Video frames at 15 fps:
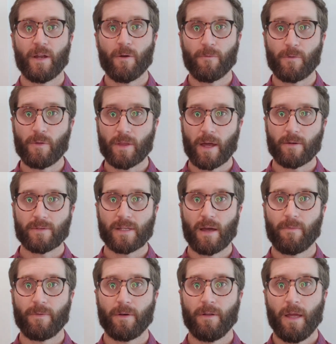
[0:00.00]
If you thought it was
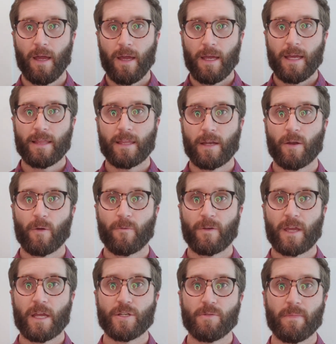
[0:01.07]
helpful, hit that
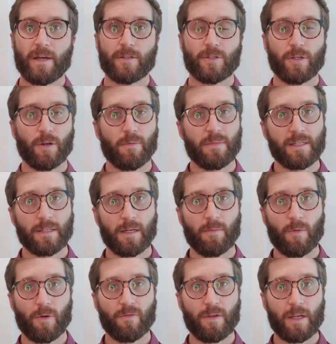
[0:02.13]
notification bell so you don't miss any
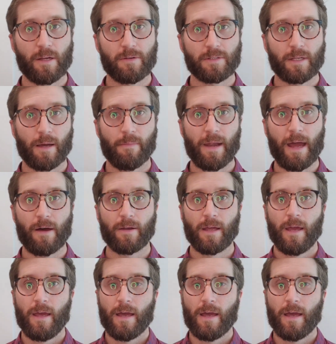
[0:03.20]
more videos coming out.